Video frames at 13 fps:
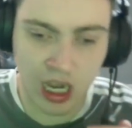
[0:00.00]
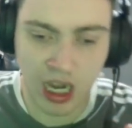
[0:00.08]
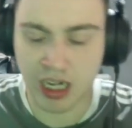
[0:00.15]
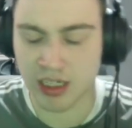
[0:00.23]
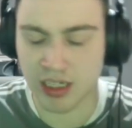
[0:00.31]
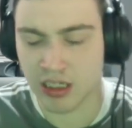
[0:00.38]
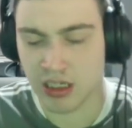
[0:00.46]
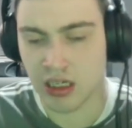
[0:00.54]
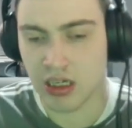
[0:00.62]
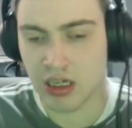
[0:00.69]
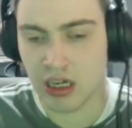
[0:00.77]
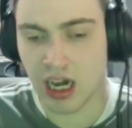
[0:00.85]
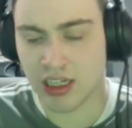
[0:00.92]
Aye,
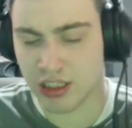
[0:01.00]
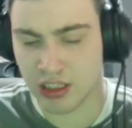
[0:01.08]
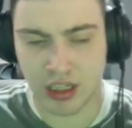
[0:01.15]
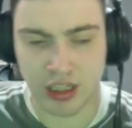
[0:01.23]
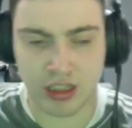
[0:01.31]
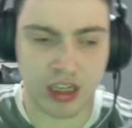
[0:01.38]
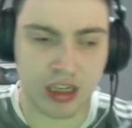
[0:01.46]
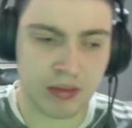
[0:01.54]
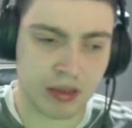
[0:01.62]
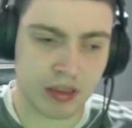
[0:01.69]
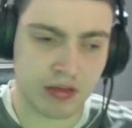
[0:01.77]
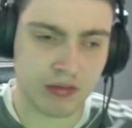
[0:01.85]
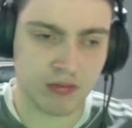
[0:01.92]
I just said there,
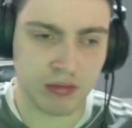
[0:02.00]
we